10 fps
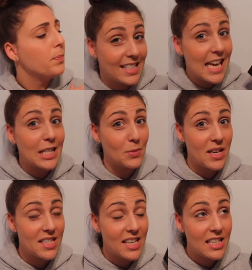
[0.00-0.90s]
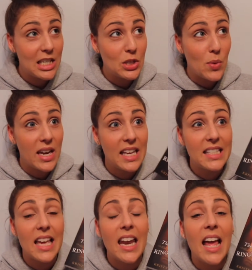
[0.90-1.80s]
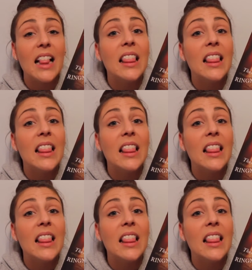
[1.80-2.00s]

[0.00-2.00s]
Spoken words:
It takes place in the 1920s, and I